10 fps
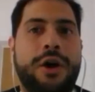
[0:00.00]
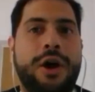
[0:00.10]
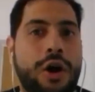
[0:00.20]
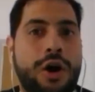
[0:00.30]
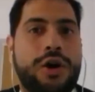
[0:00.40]

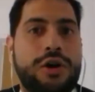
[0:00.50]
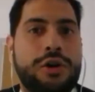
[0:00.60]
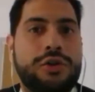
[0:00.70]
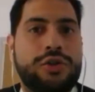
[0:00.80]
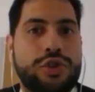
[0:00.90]
Or
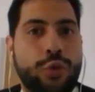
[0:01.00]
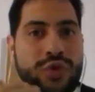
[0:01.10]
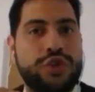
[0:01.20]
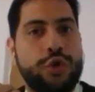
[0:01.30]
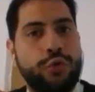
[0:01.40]

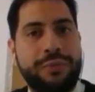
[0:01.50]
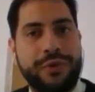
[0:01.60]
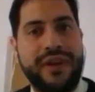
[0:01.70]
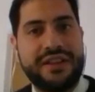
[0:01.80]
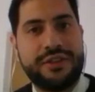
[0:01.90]
should we
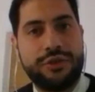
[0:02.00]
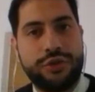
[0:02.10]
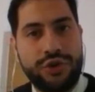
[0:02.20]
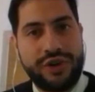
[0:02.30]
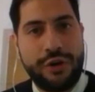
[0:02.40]
prevent
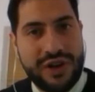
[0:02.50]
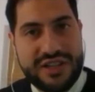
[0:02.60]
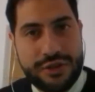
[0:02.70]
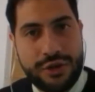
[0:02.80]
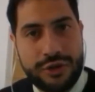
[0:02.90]
doing
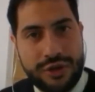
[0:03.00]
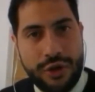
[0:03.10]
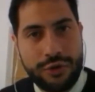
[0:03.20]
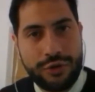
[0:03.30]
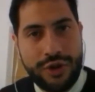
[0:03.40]
regulation
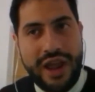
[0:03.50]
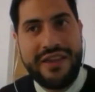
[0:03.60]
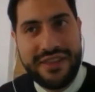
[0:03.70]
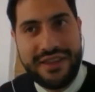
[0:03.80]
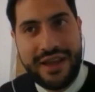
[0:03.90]
on
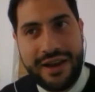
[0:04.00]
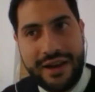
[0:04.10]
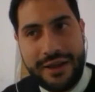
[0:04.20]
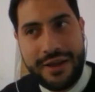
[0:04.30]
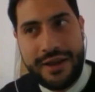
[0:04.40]
ethical